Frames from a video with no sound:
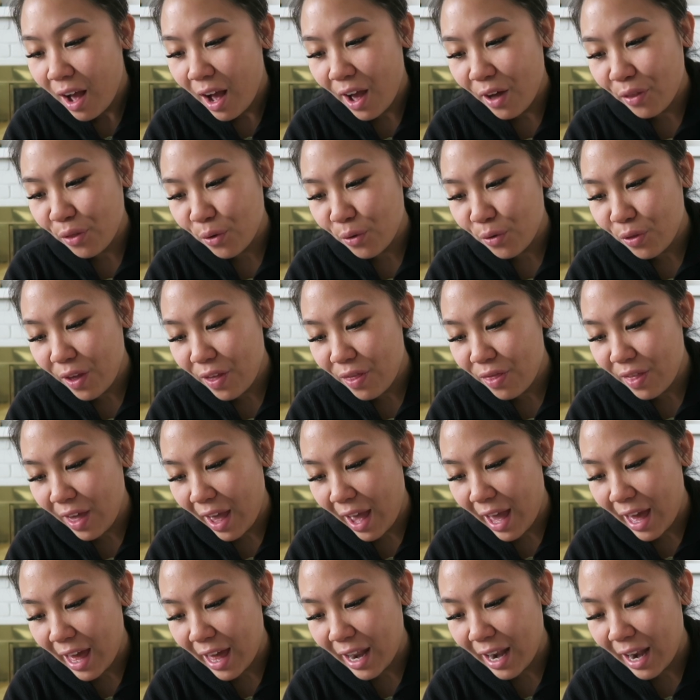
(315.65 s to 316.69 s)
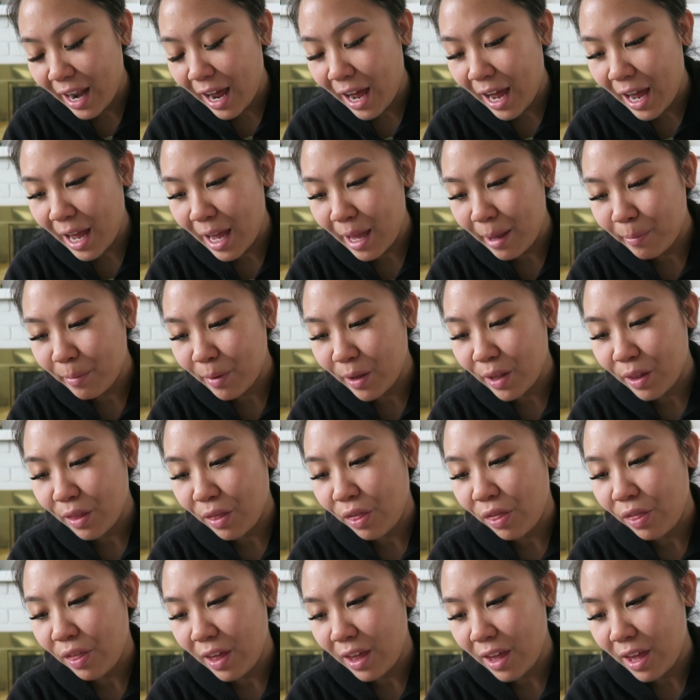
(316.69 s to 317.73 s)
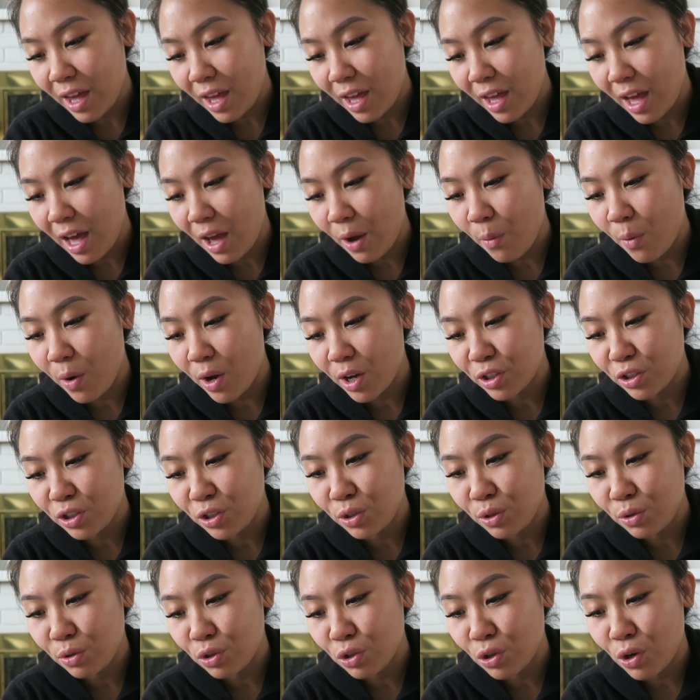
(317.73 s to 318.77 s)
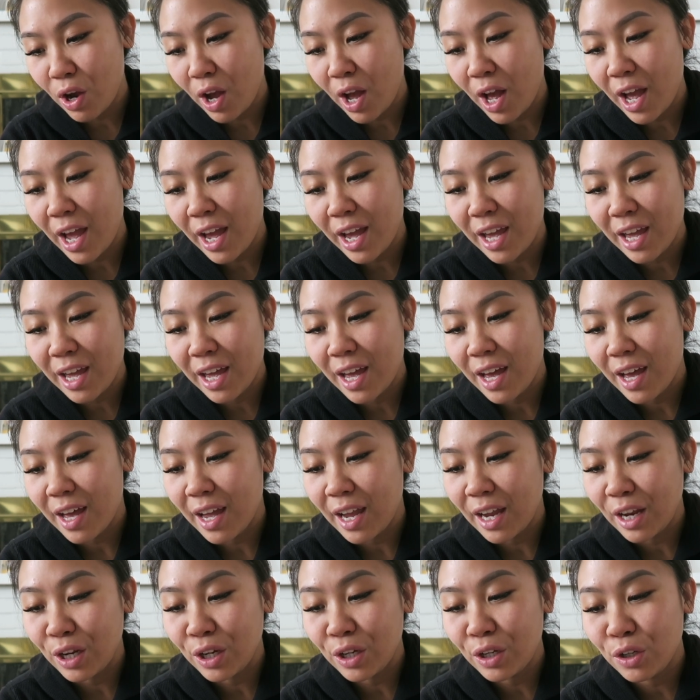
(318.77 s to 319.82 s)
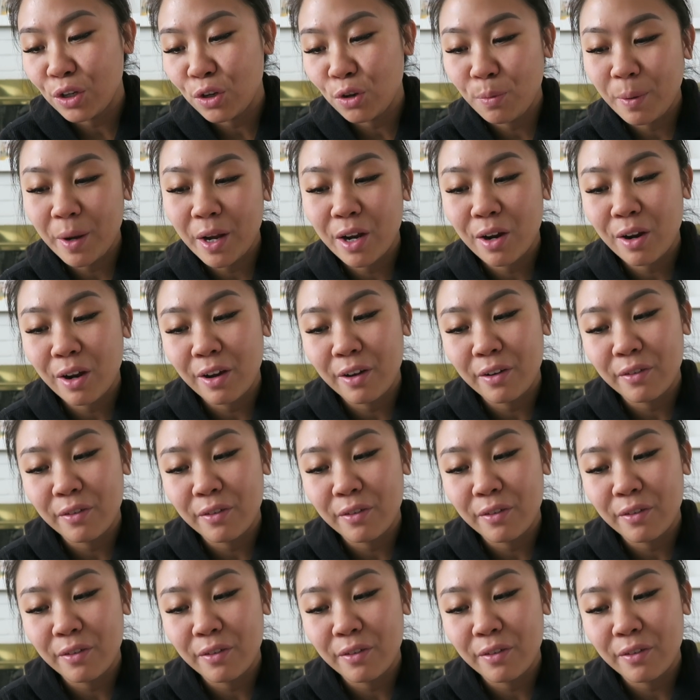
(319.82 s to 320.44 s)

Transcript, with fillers: Other than that, I'm thinking I want to try a new pair